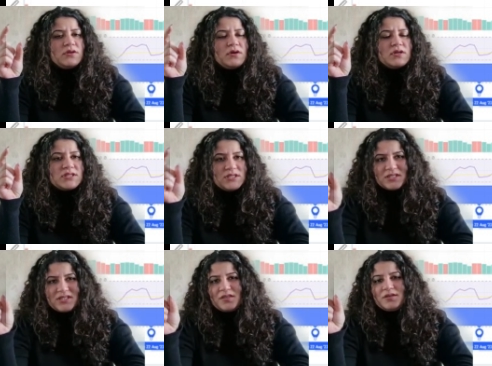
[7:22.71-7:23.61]

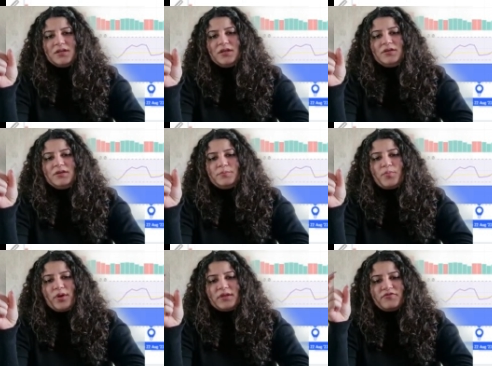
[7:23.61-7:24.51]

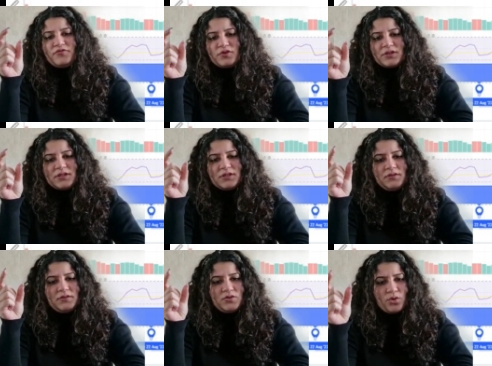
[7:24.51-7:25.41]

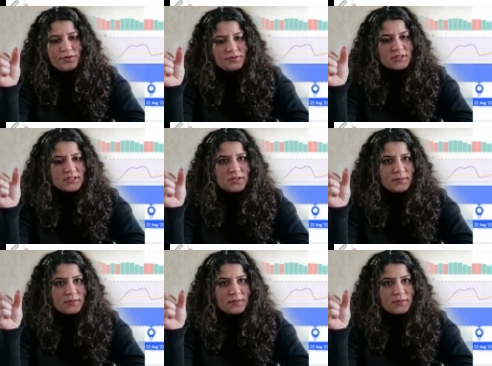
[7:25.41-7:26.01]
$63.40,